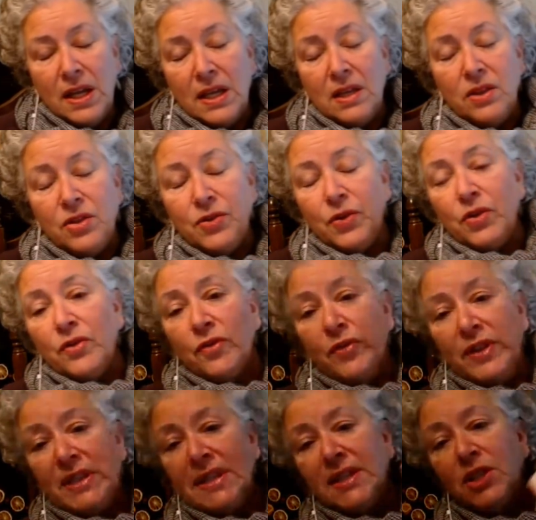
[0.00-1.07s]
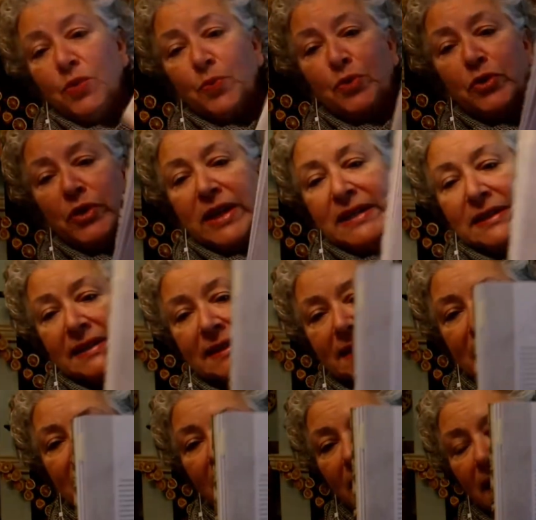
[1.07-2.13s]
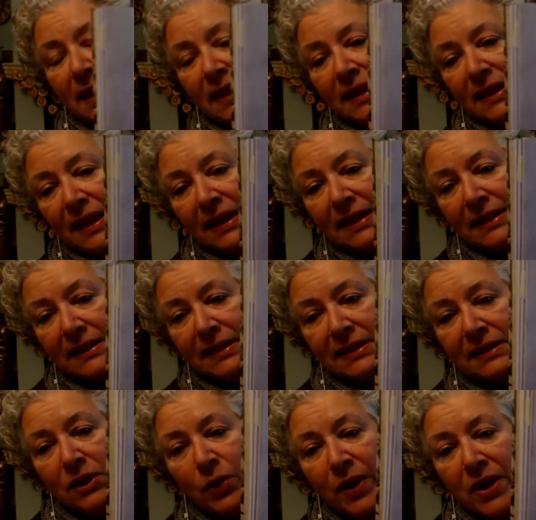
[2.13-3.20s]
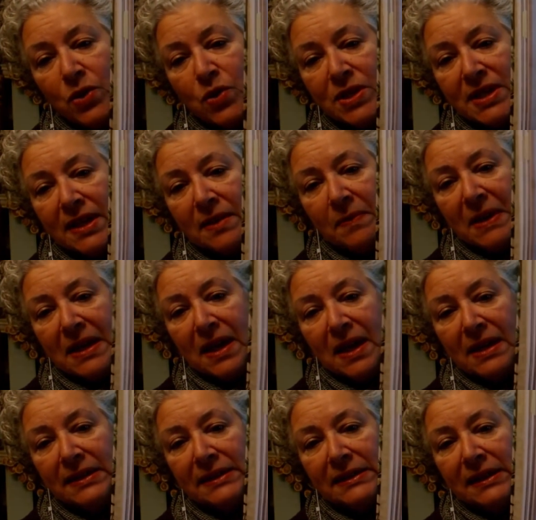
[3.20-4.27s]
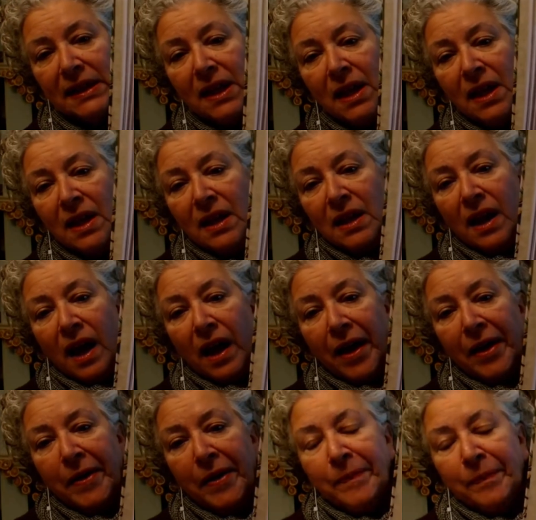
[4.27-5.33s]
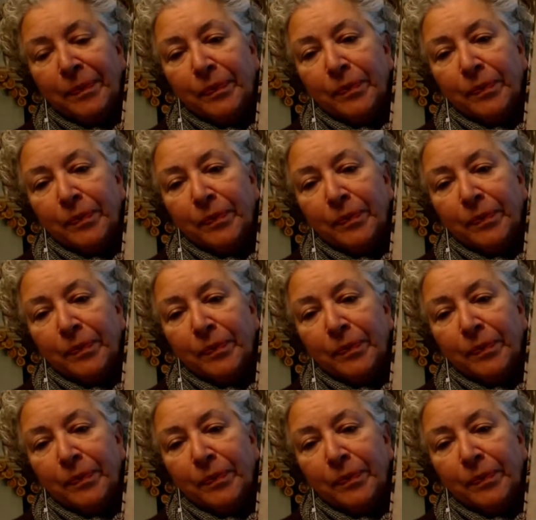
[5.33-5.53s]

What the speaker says: so they're vintage prints. And I think that this is so interesting because so